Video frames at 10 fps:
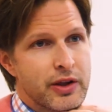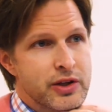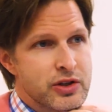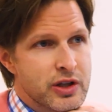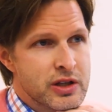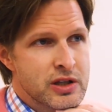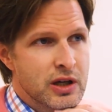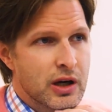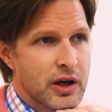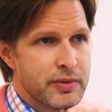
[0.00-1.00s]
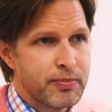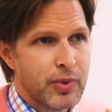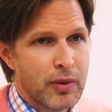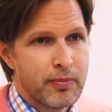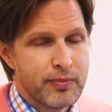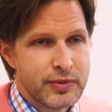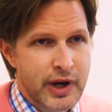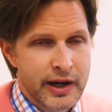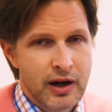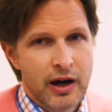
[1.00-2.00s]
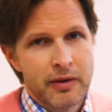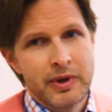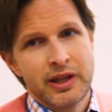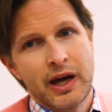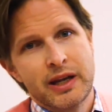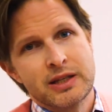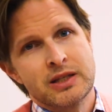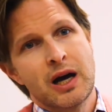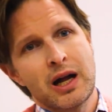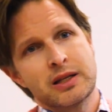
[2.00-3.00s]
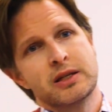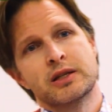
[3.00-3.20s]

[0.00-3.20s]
This is a dichotomy that is not,